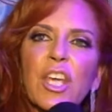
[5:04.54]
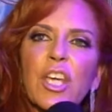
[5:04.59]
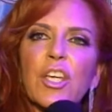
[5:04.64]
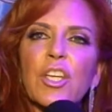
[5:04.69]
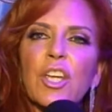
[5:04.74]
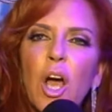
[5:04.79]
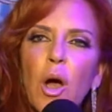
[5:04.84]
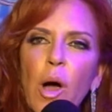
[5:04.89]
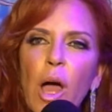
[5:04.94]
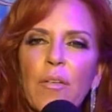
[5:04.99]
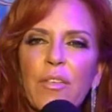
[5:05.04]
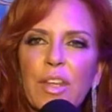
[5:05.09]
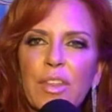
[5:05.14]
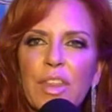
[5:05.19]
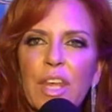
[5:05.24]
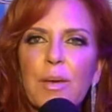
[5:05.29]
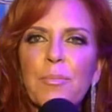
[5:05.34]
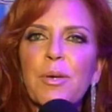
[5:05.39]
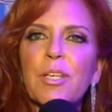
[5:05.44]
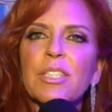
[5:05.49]
think you know
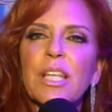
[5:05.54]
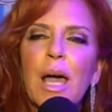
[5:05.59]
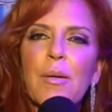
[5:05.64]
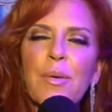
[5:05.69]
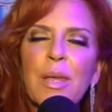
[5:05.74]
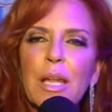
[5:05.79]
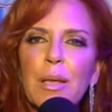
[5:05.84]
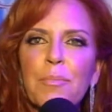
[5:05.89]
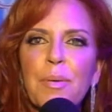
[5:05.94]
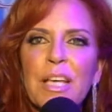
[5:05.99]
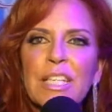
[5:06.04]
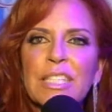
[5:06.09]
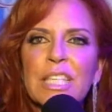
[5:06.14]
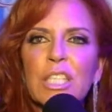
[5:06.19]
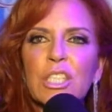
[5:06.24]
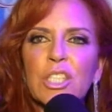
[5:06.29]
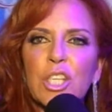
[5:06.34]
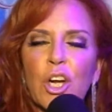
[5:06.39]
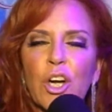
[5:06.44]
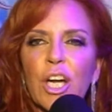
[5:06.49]
everything because I've been in
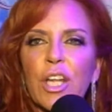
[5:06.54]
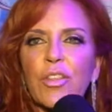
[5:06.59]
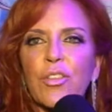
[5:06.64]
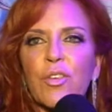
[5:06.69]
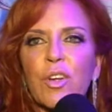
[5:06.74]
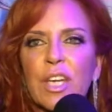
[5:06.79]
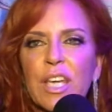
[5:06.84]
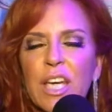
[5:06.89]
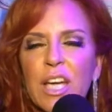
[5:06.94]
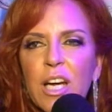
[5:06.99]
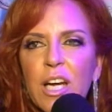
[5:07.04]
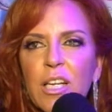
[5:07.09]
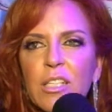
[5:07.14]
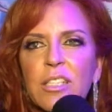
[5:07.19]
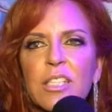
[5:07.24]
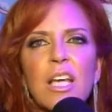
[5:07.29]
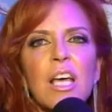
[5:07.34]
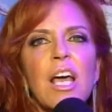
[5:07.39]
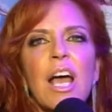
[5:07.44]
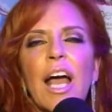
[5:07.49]
business 33
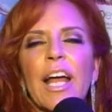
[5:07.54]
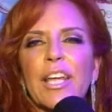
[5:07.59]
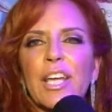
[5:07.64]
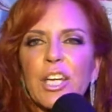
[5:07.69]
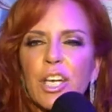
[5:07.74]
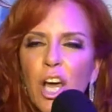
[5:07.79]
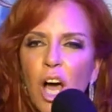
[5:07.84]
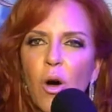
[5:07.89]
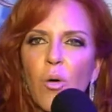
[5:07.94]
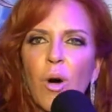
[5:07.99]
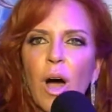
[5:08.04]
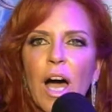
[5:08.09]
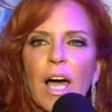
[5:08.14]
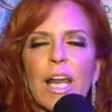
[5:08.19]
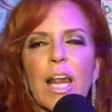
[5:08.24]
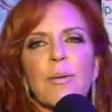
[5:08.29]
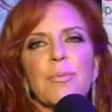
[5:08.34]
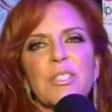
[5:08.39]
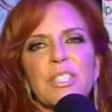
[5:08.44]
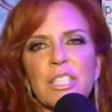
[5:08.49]
years, and you know
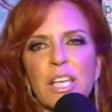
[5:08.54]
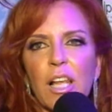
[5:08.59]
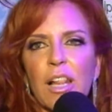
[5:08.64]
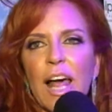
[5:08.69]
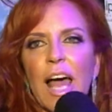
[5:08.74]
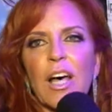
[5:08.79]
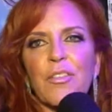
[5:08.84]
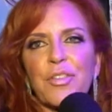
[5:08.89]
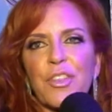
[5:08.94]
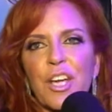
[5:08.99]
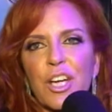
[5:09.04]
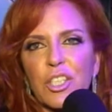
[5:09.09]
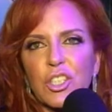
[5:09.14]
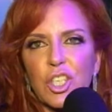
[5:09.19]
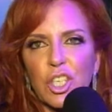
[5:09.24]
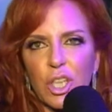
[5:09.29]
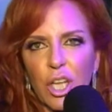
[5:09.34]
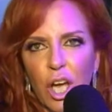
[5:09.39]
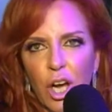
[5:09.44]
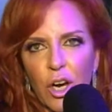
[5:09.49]
what? I'm still out there
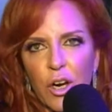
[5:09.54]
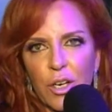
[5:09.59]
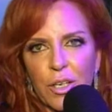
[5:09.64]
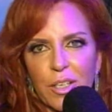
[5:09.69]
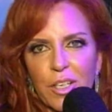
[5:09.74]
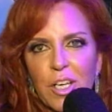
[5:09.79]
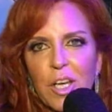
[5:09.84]
to learn.